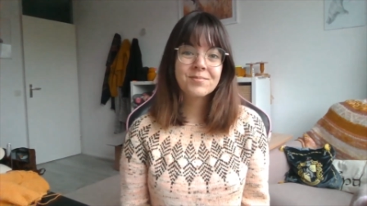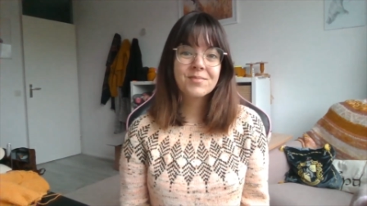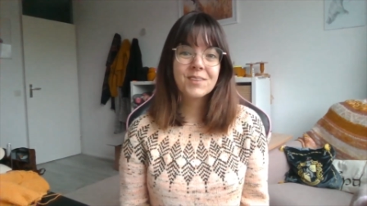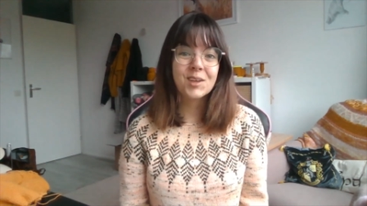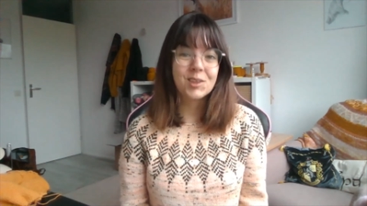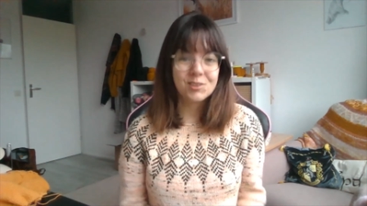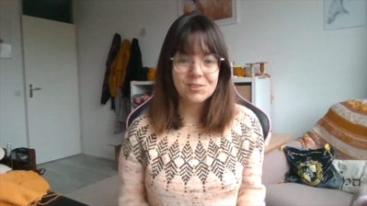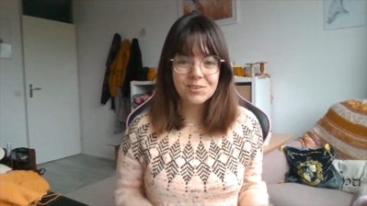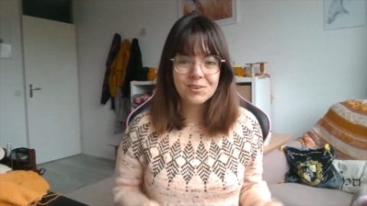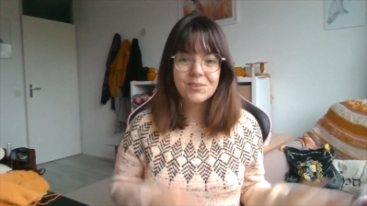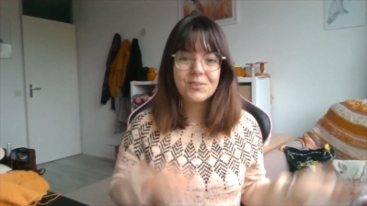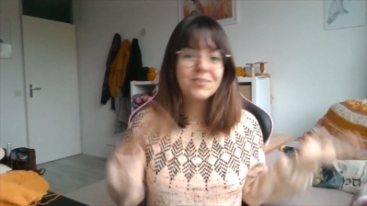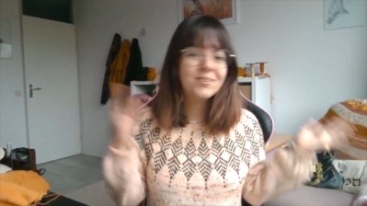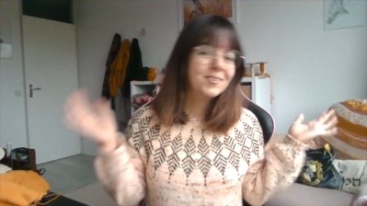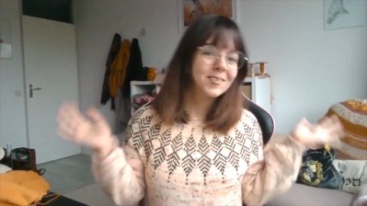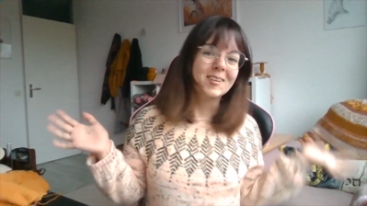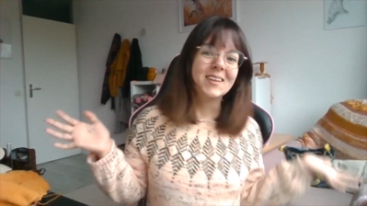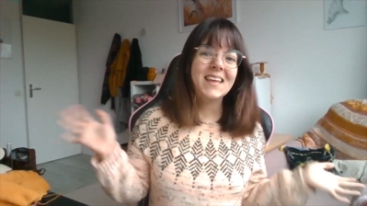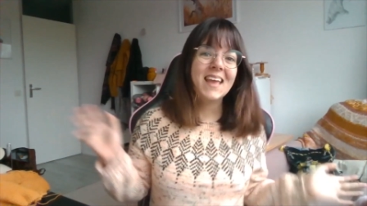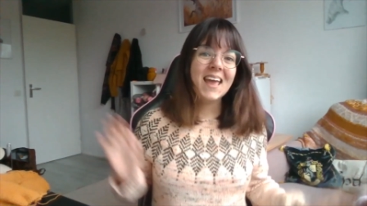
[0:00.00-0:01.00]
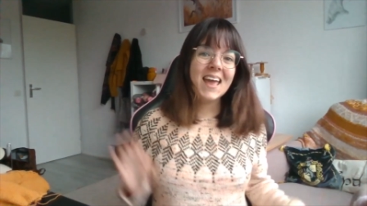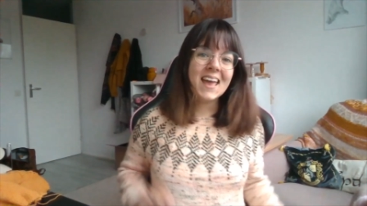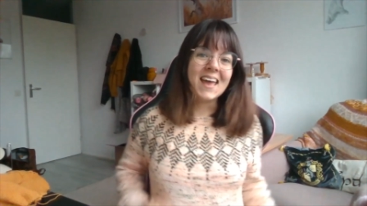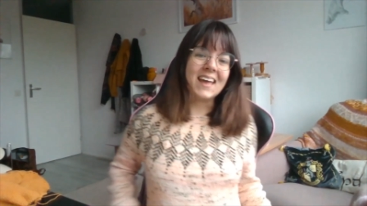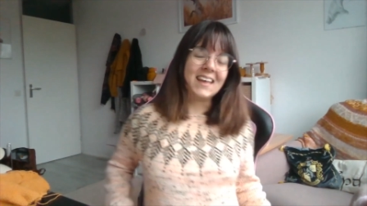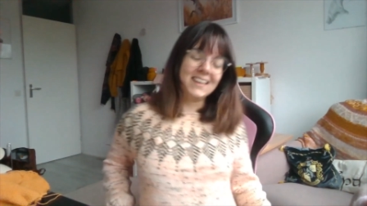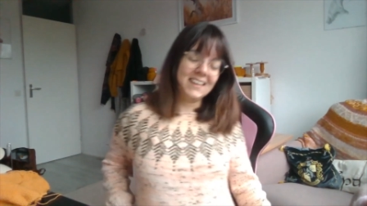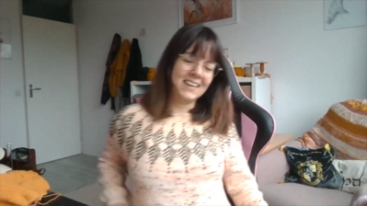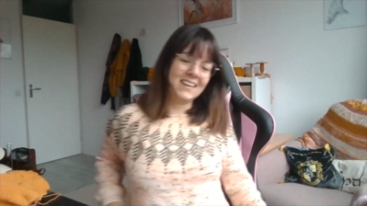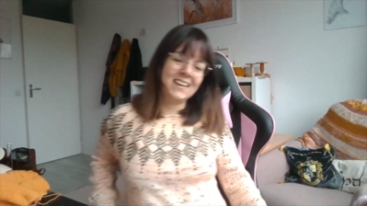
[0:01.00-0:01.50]
So
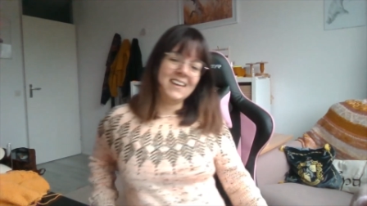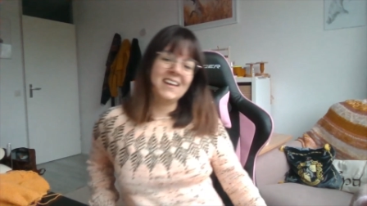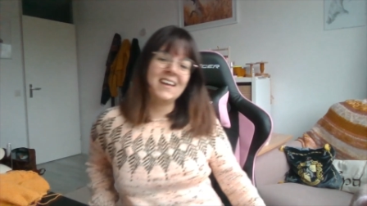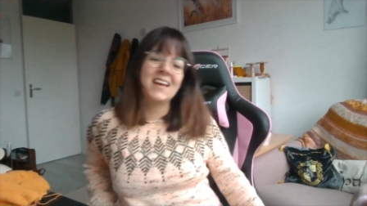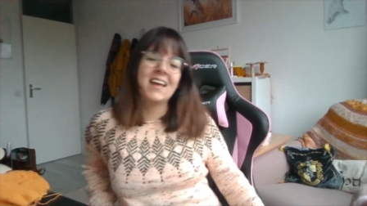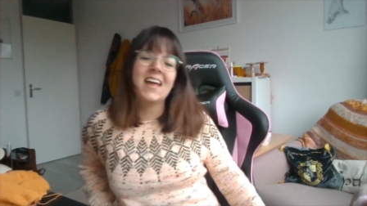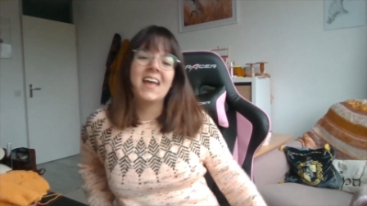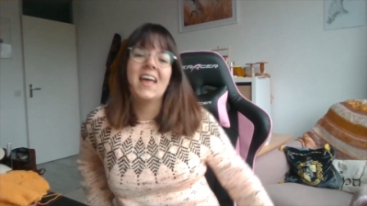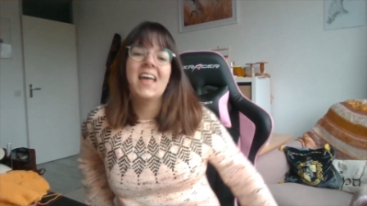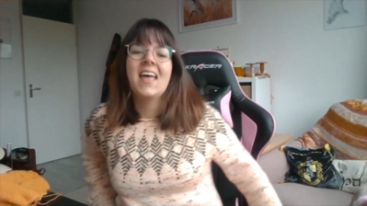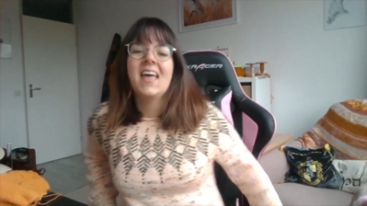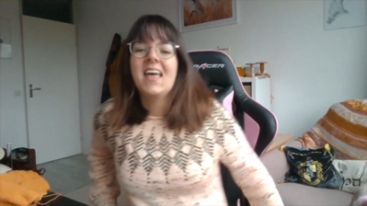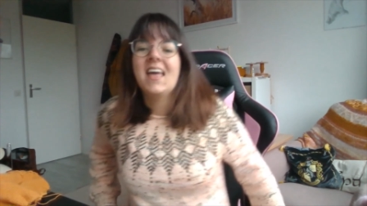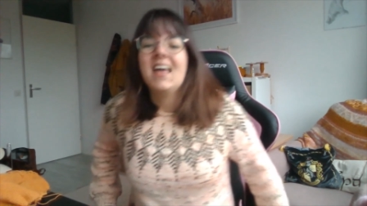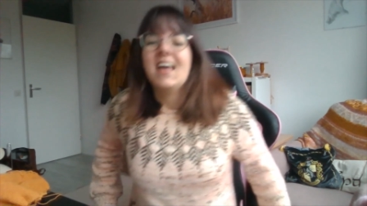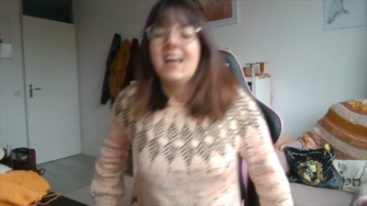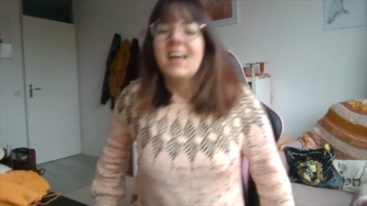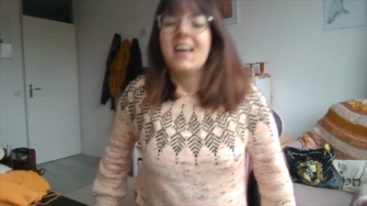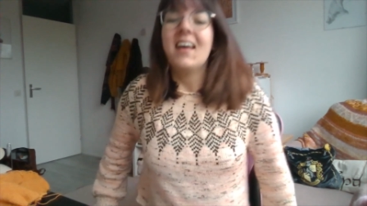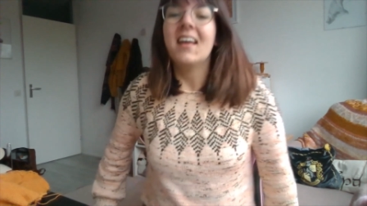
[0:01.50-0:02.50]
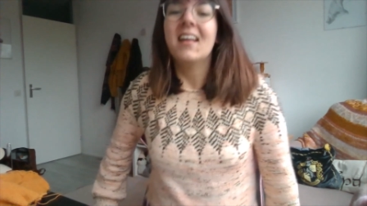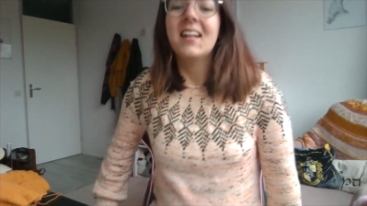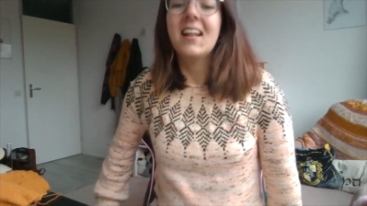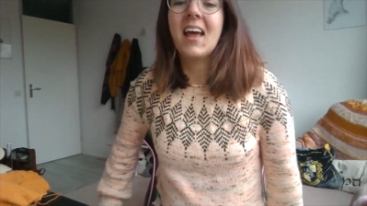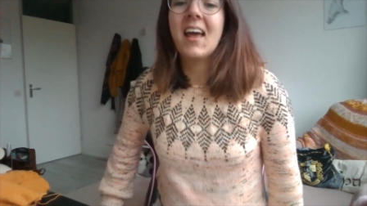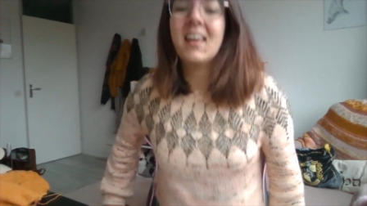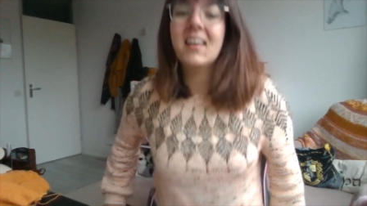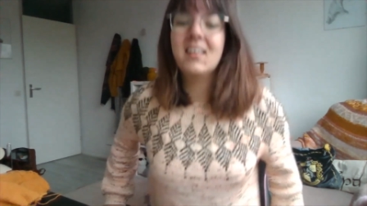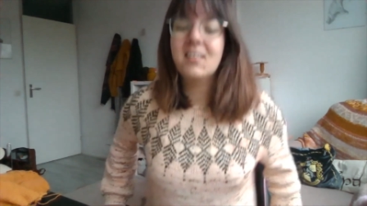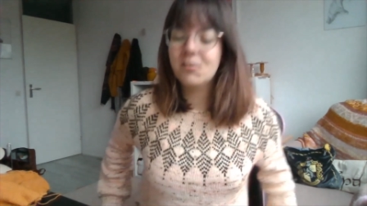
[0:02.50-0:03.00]
yeah,
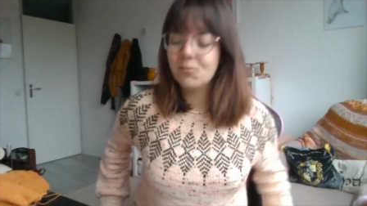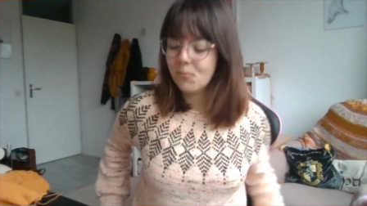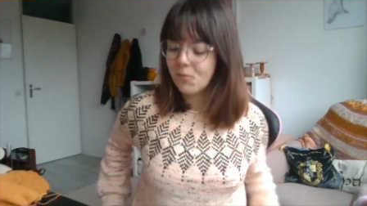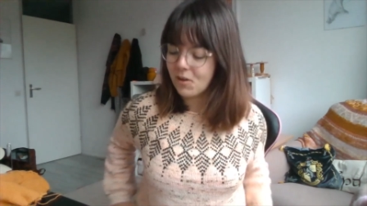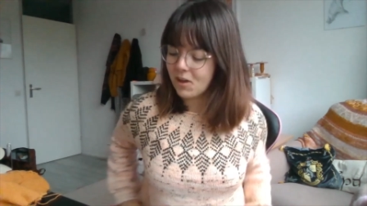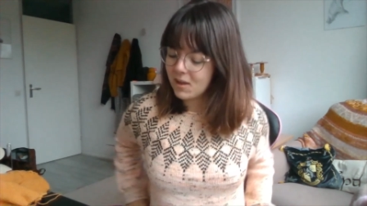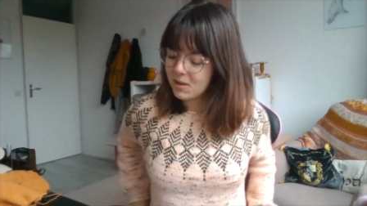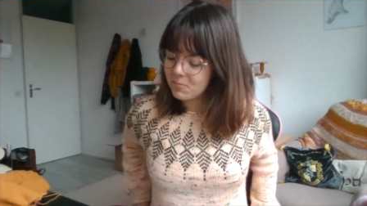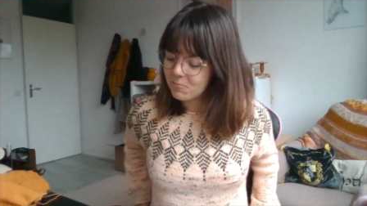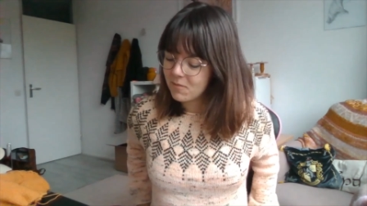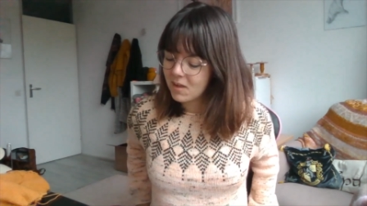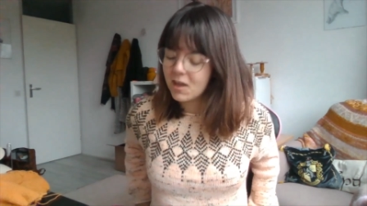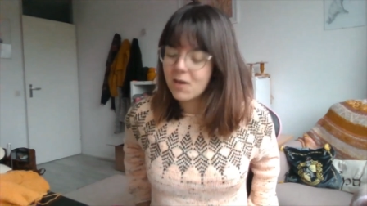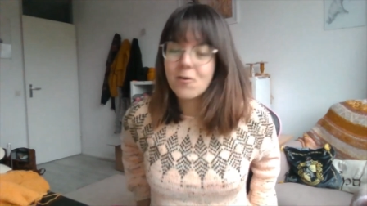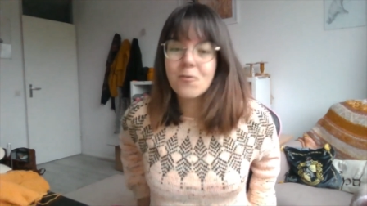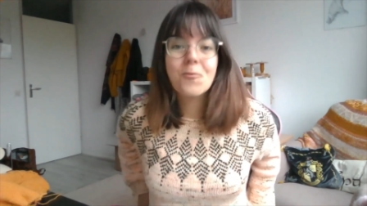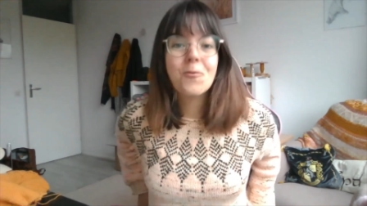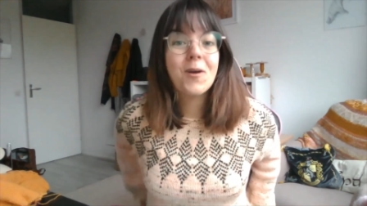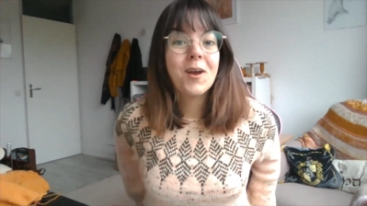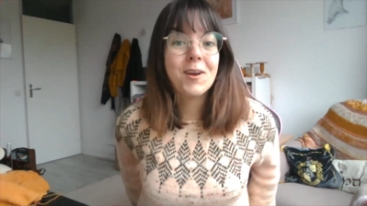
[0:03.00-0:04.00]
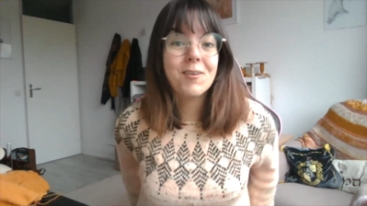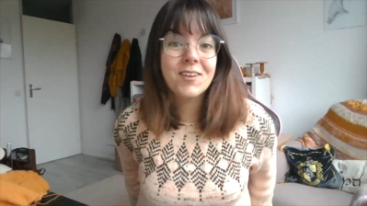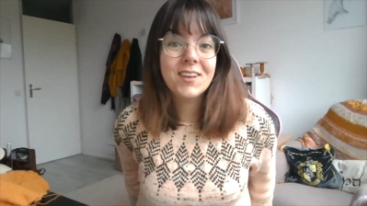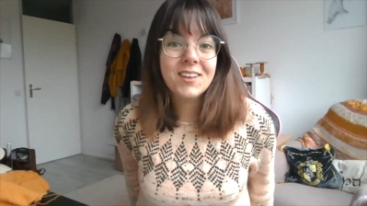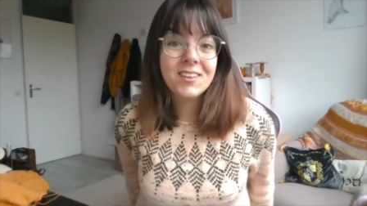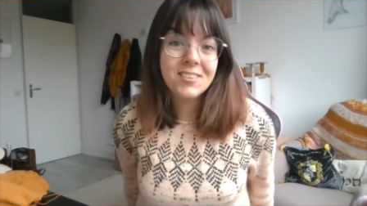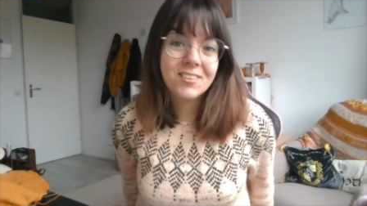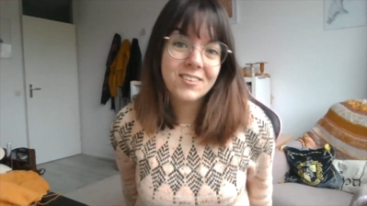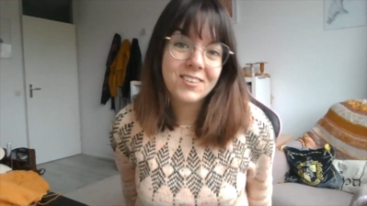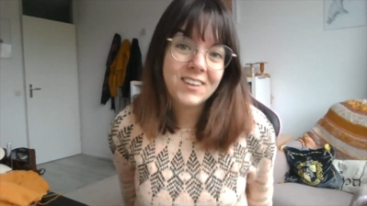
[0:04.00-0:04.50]
that is what I'm
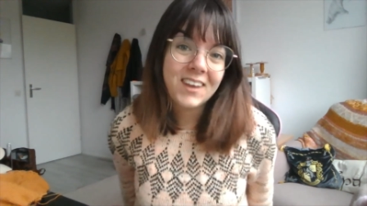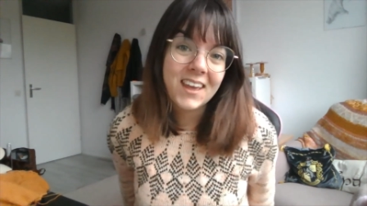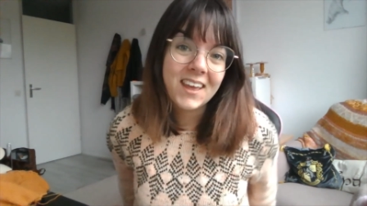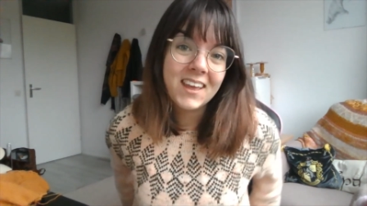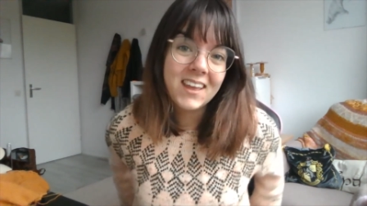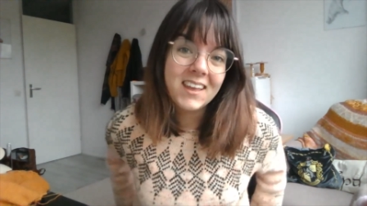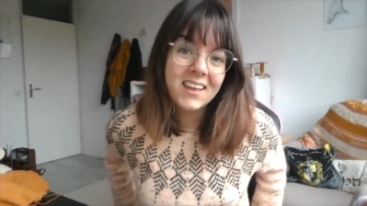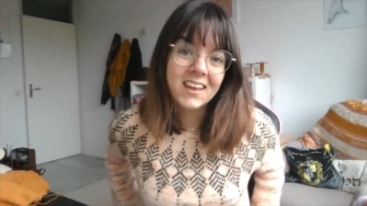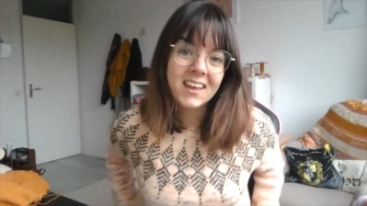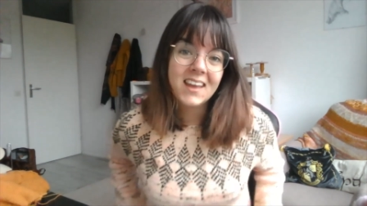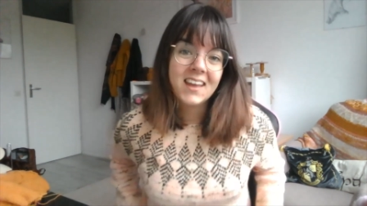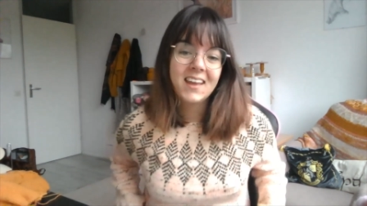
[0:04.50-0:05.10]
wearing today.